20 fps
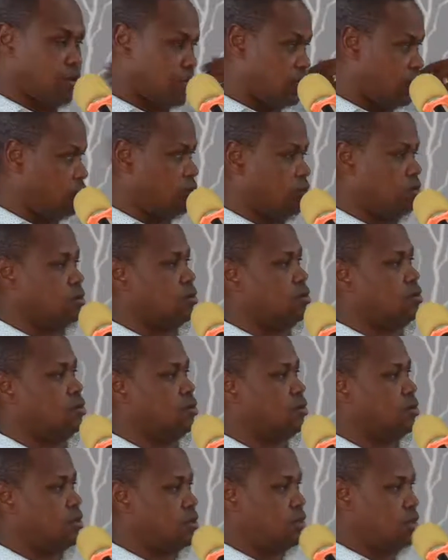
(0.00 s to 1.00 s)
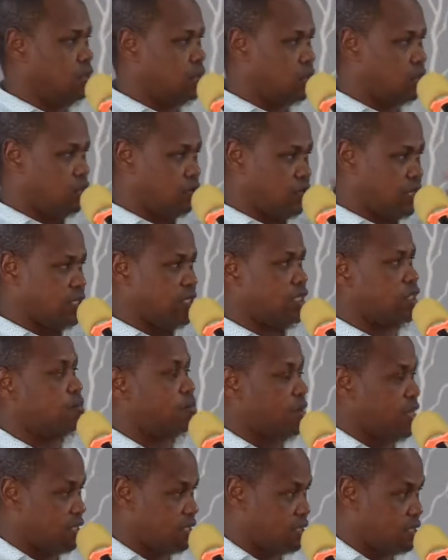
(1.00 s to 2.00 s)
want to let
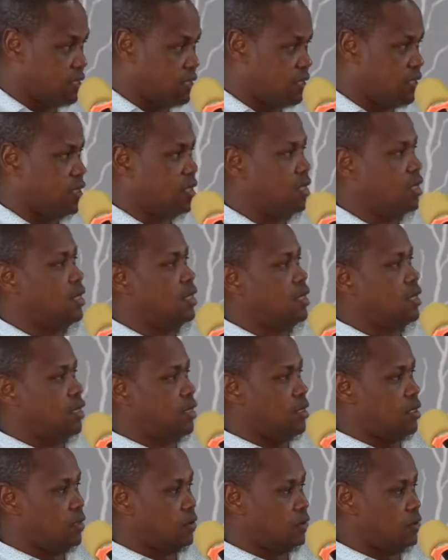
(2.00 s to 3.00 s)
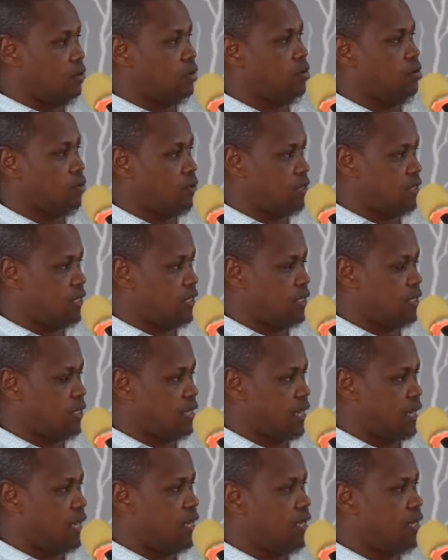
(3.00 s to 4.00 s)
it pass. God was still
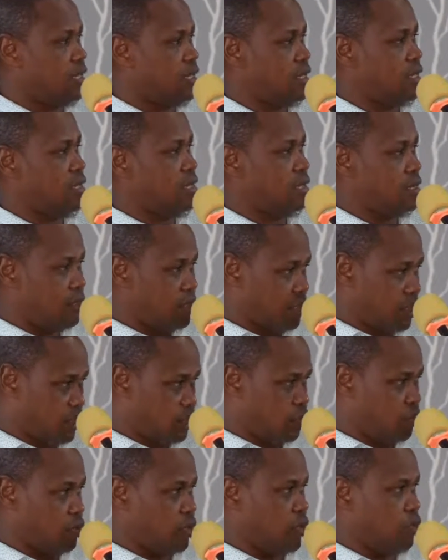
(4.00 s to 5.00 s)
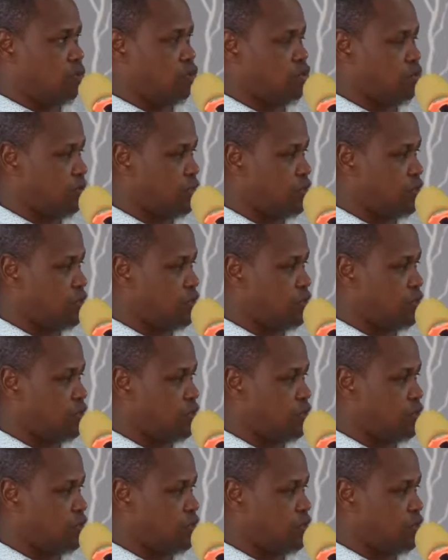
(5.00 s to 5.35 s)
there. It was